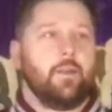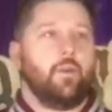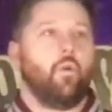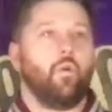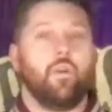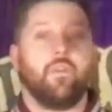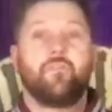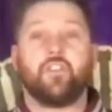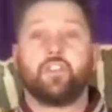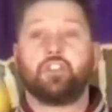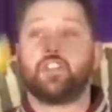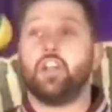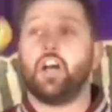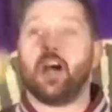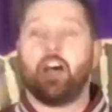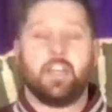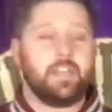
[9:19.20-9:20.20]
all of the
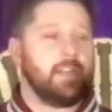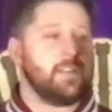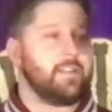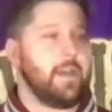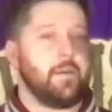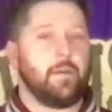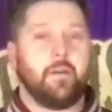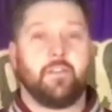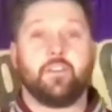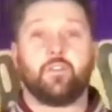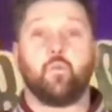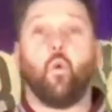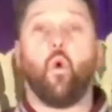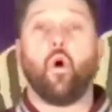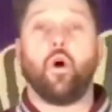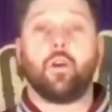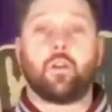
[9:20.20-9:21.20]
journey that this
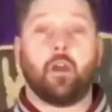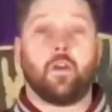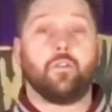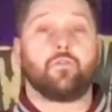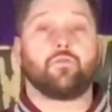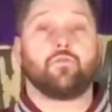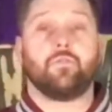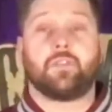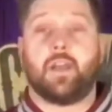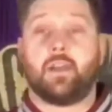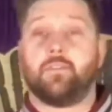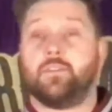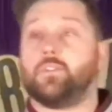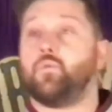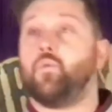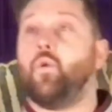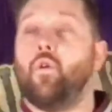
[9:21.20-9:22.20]
water goes through down
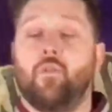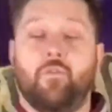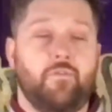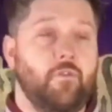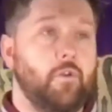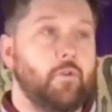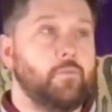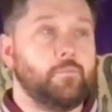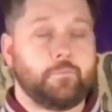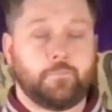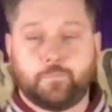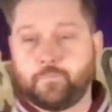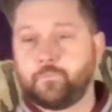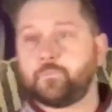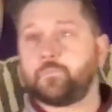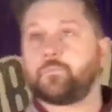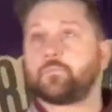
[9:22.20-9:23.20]
this waterfall.
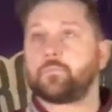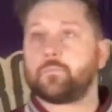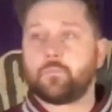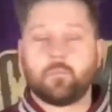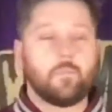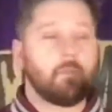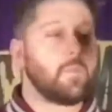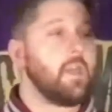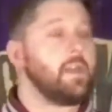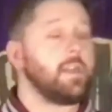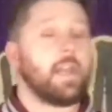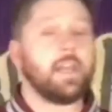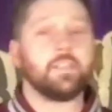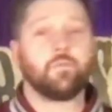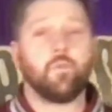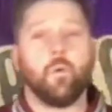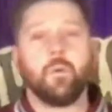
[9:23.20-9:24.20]

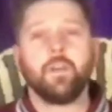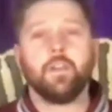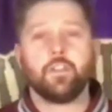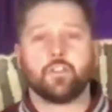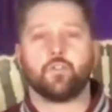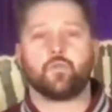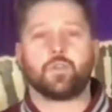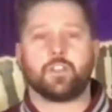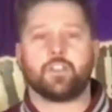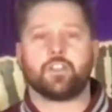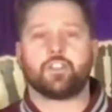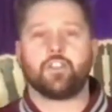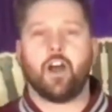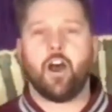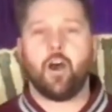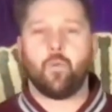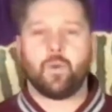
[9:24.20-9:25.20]
Okay, so what we're going to do is we're going to
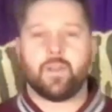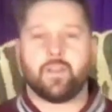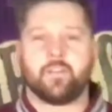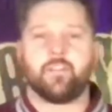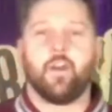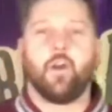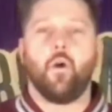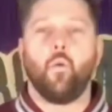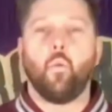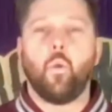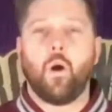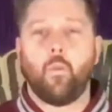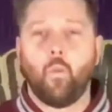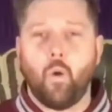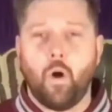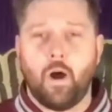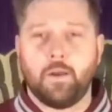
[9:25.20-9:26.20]
start with
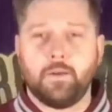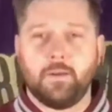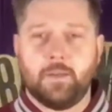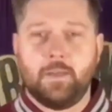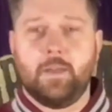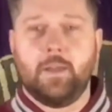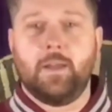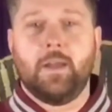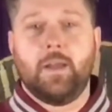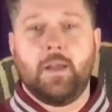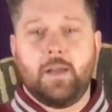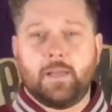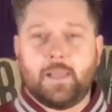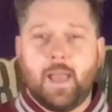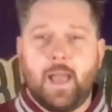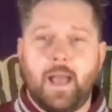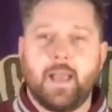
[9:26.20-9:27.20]
1-1,
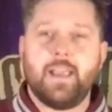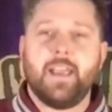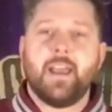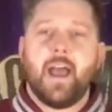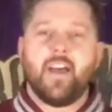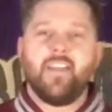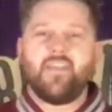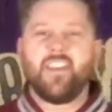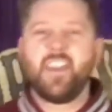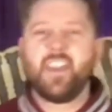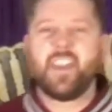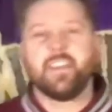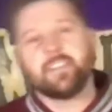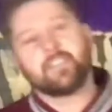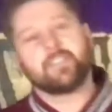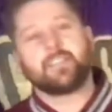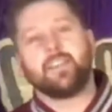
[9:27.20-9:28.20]
okay? And
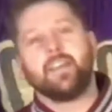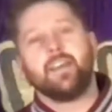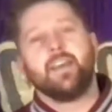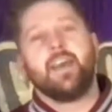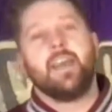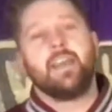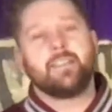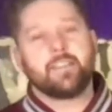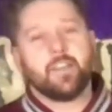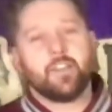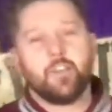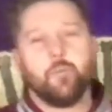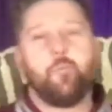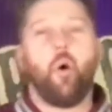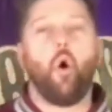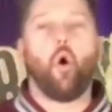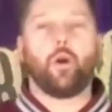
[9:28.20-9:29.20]
this is at
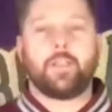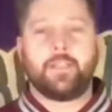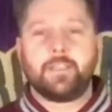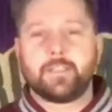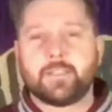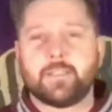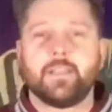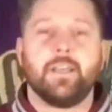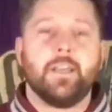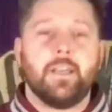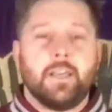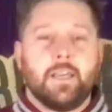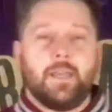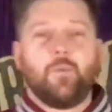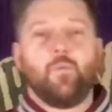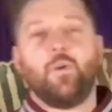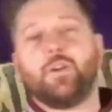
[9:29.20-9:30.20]
the point
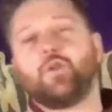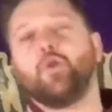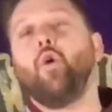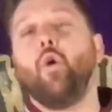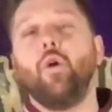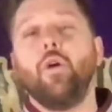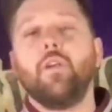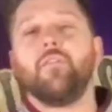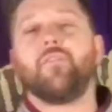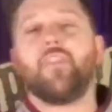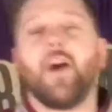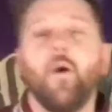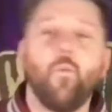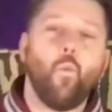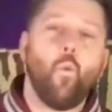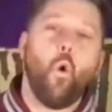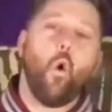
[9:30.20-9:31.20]
in which all of
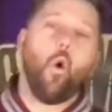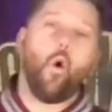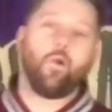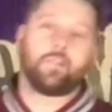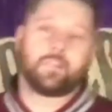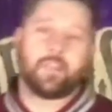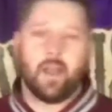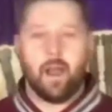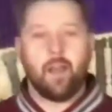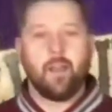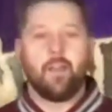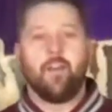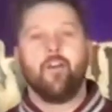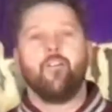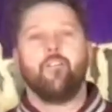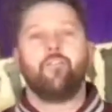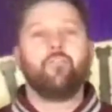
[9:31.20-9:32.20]
that water
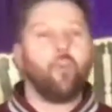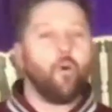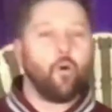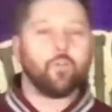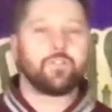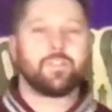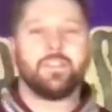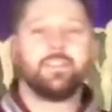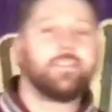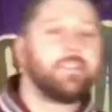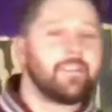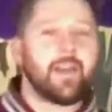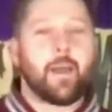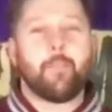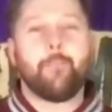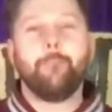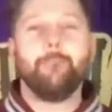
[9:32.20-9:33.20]
falls into
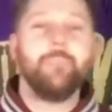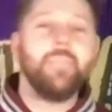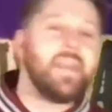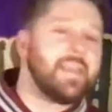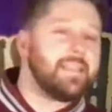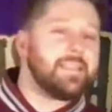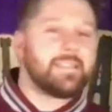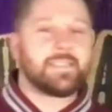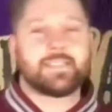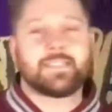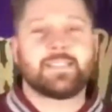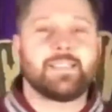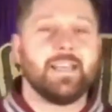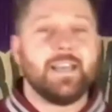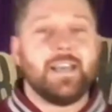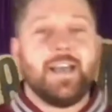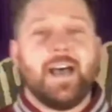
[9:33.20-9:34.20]
that
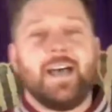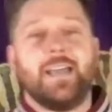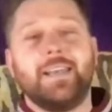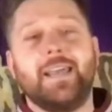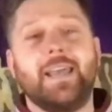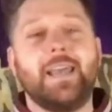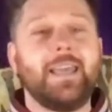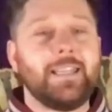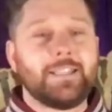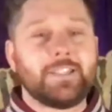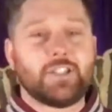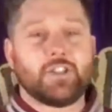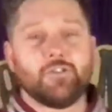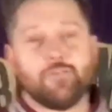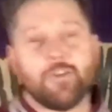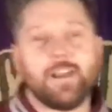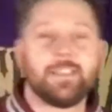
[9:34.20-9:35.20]
mist and hits
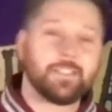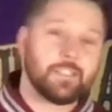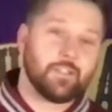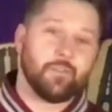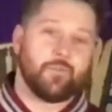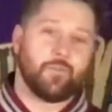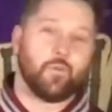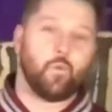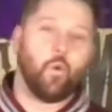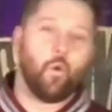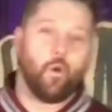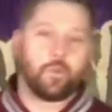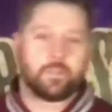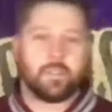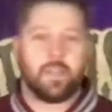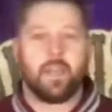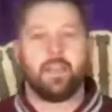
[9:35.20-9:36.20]
the rest of the
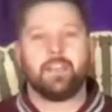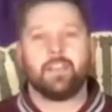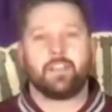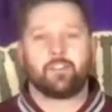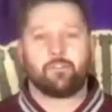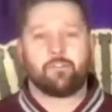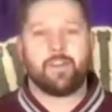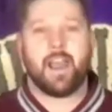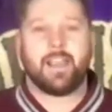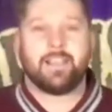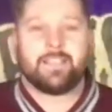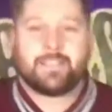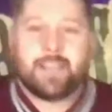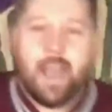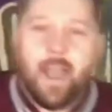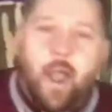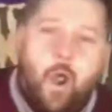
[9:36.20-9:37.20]
water, and it creates
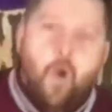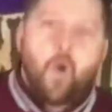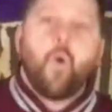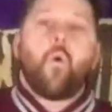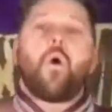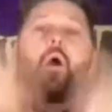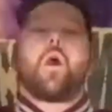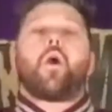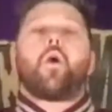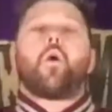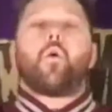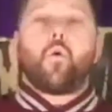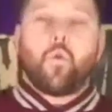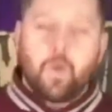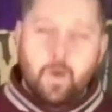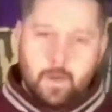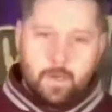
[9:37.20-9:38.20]
that,
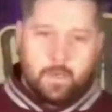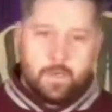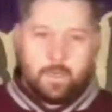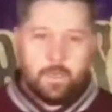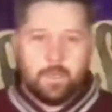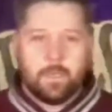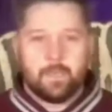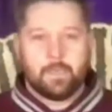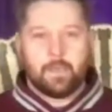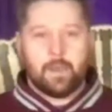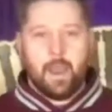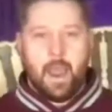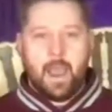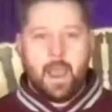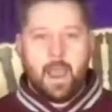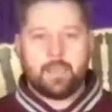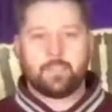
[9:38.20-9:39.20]

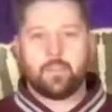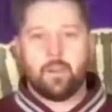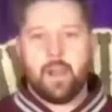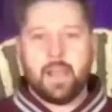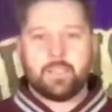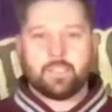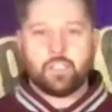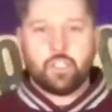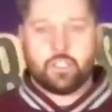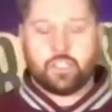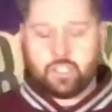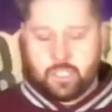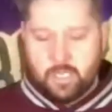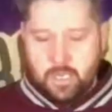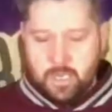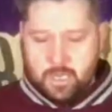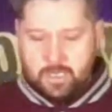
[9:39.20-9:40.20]
okay? So let's just
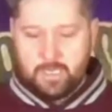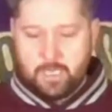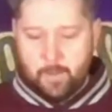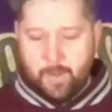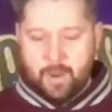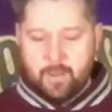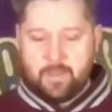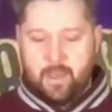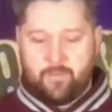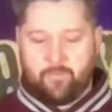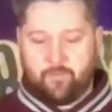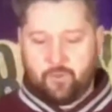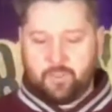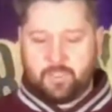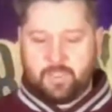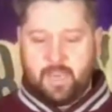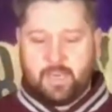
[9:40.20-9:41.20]
think about that
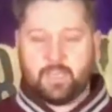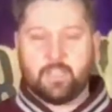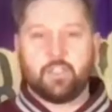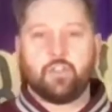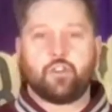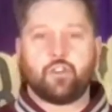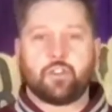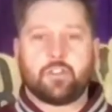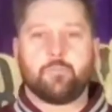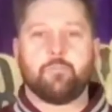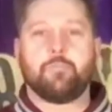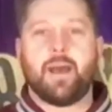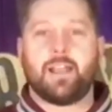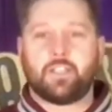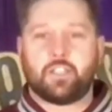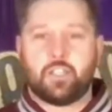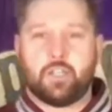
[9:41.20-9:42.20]
for a second and just
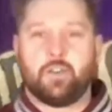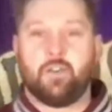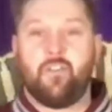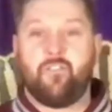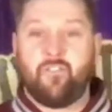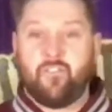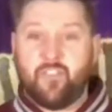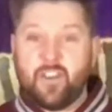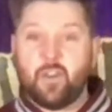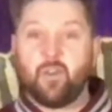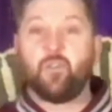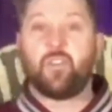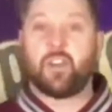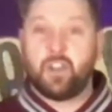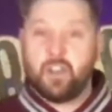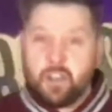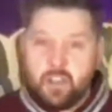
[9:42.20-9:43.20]
imagine and feel
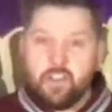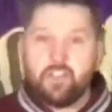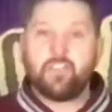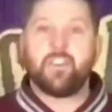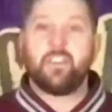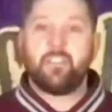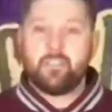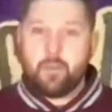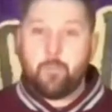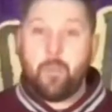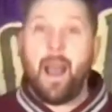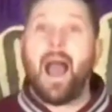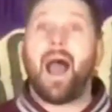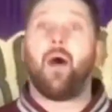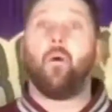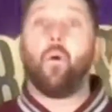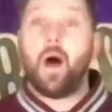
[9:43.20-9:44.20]
the
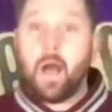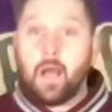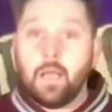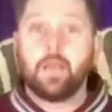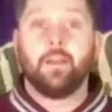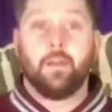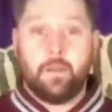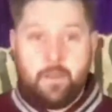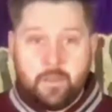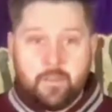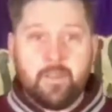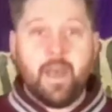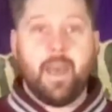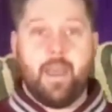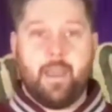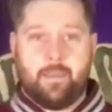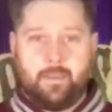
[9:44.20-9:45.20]
power
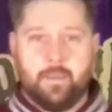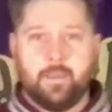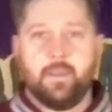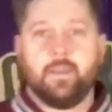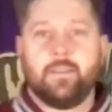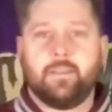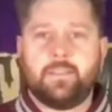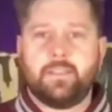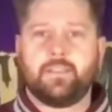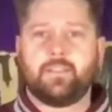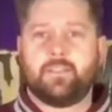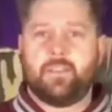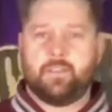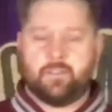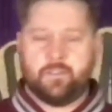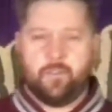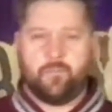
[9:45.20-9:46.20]
there.
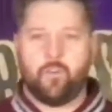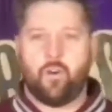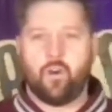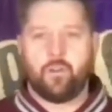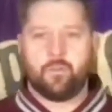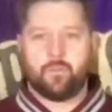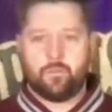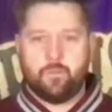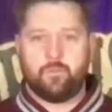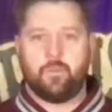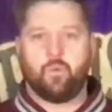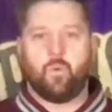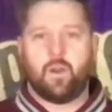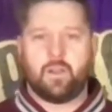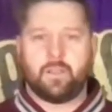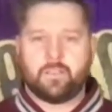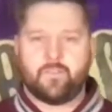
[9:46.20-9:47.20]
This I find, number
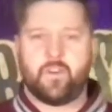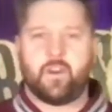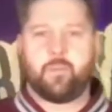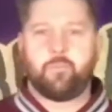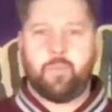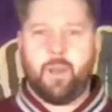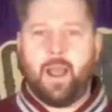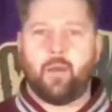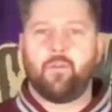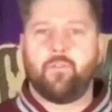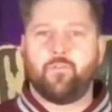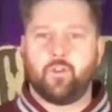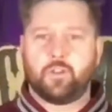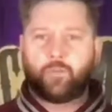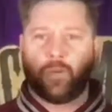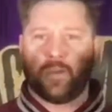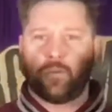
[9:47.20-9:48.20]
1, is very
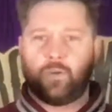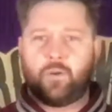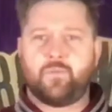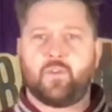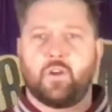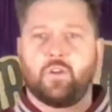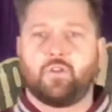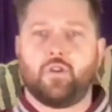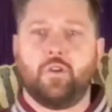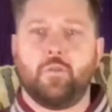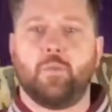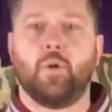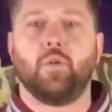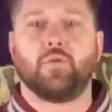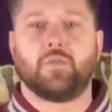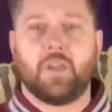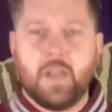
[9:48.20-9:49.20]
powerful, especially when I've got 2
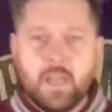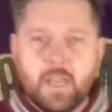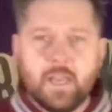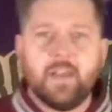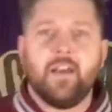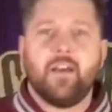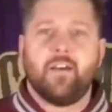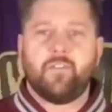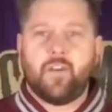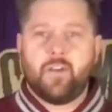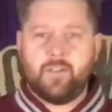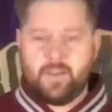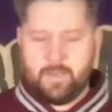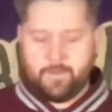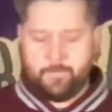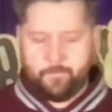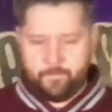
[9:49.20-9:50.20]
balls, a
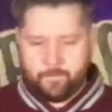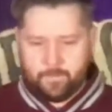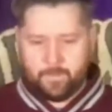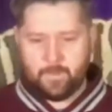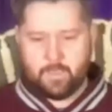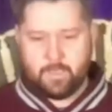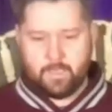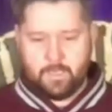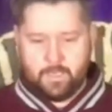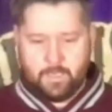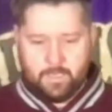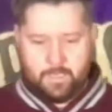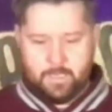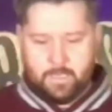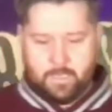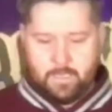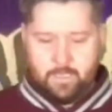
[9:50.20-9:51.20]
very
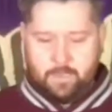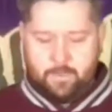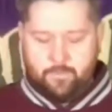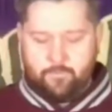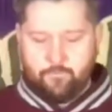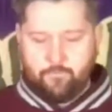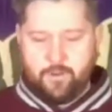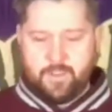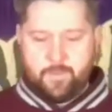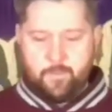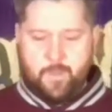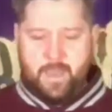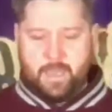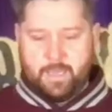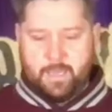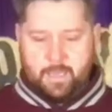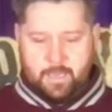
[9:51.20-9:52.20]

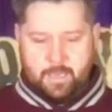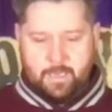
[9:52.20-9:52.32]
rhythmic,